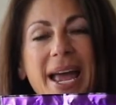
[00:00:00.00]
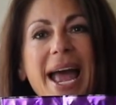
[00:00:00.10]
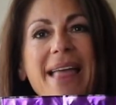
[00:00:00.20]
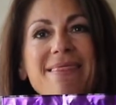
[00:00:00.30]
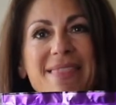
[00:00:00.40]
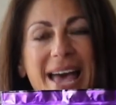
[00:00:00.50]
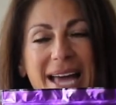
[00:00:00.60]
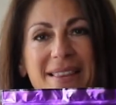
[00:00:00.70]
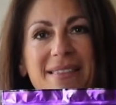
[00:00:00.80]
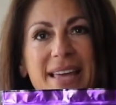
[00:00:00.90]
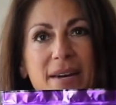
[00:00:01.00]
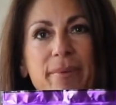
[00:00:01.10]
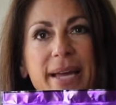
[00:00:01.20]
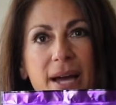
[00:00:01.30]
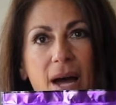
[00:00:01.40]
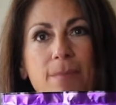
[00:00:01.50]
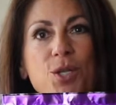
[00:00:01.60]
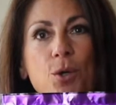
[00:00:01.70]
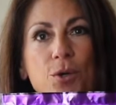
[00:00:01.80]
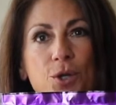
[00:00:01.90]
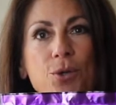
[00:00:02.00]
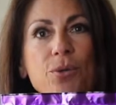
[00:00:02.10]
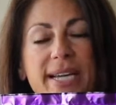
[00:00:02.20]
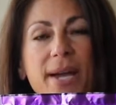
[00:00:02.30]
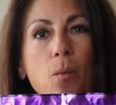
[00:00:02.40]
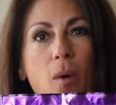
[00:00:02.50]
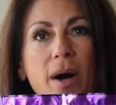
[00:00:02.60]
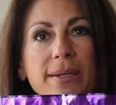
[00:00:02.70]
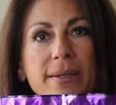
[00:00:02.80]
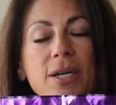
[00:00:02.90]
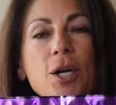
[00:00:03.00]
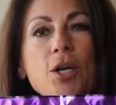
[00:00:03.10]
and that then becomes your new day 1.